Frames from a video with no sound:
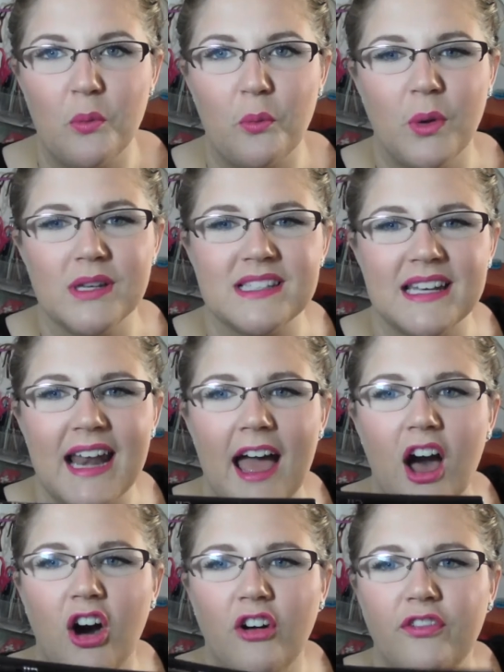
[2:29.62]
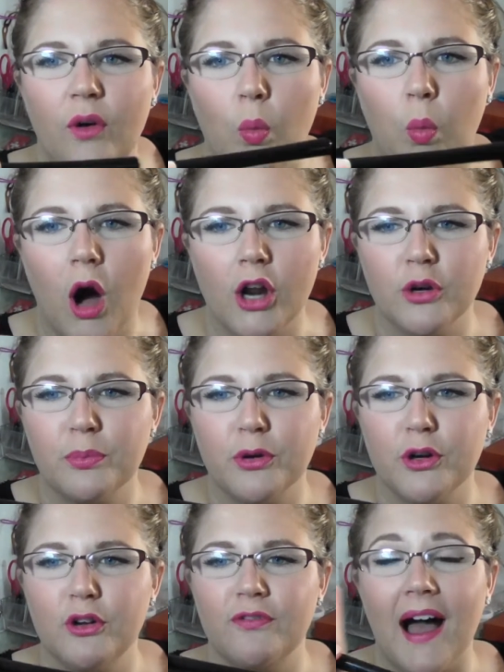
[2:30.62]
was an e.l.f.
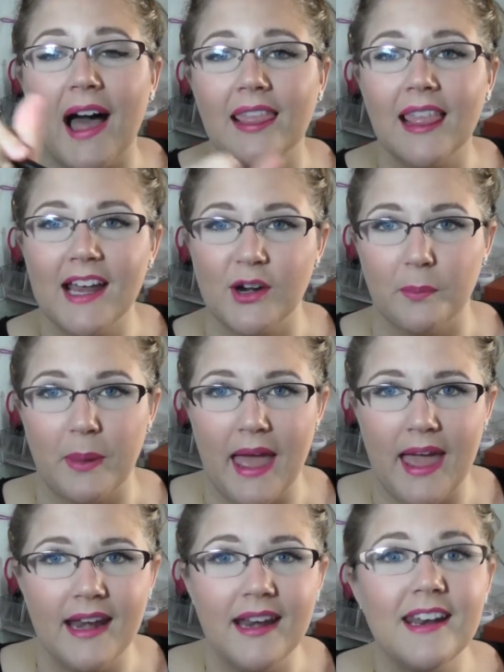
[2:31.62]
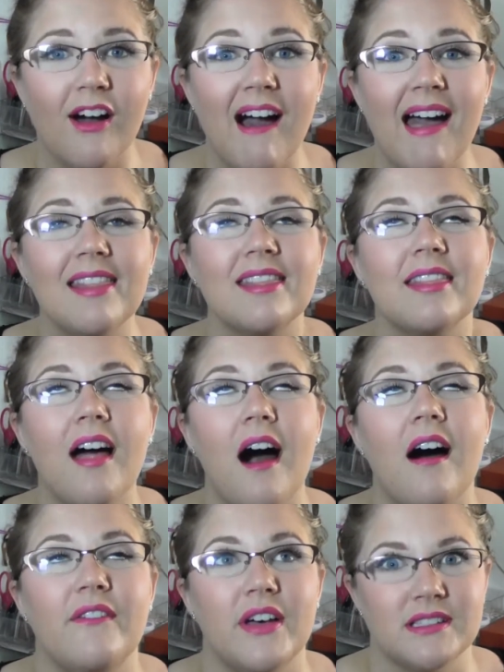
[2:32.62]
waterproof eyeliner pen. Now I
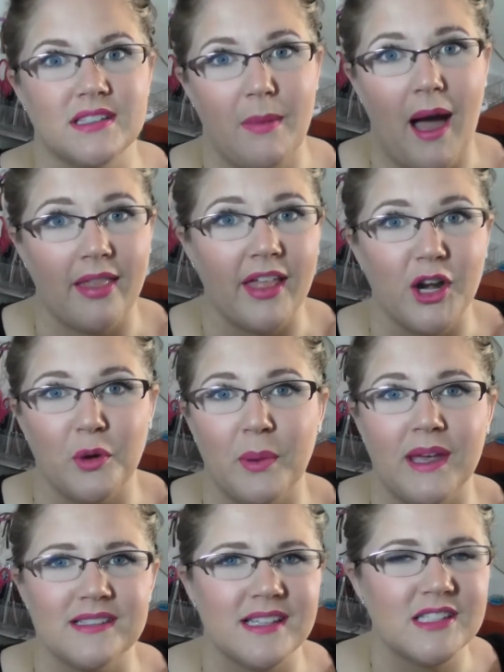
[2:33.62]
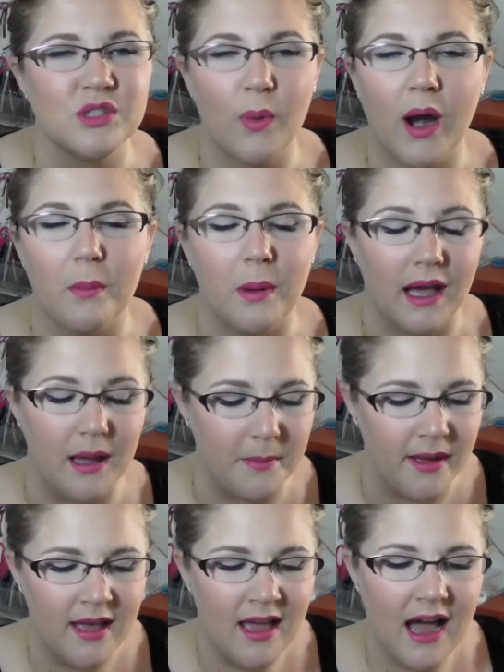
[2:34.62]
love some eyeliner pens, I swear by
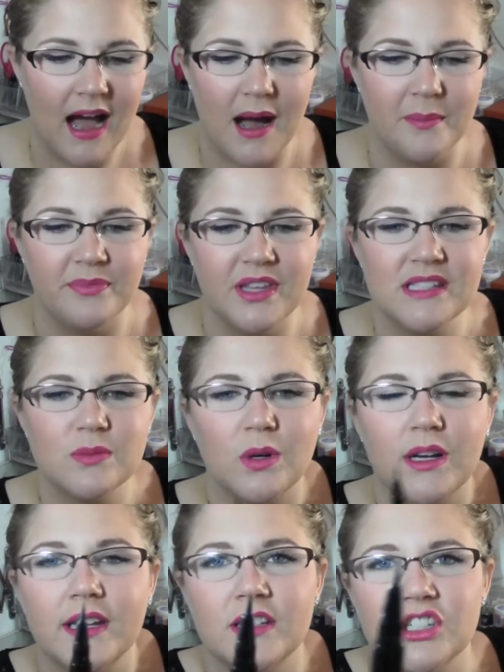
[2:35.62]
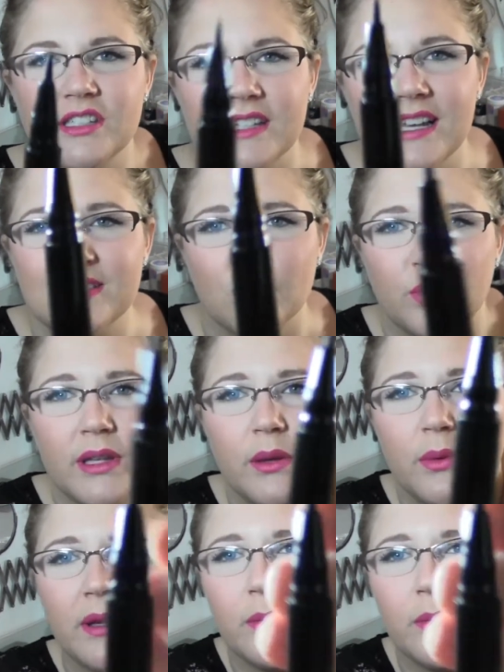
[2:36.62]
them. Um, this one just, it has a really, really,